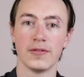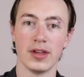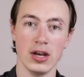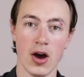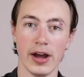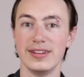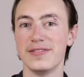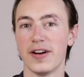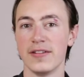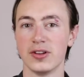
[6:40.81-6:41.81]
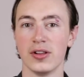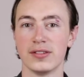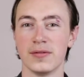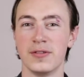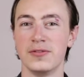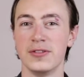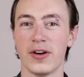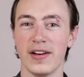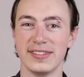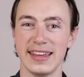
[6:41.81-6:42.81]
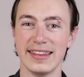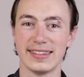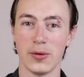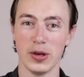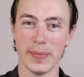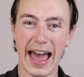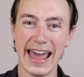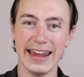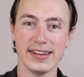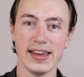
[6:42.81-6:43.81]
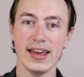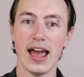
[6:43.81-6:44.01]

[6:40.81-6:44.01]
of the $95.55 that we paid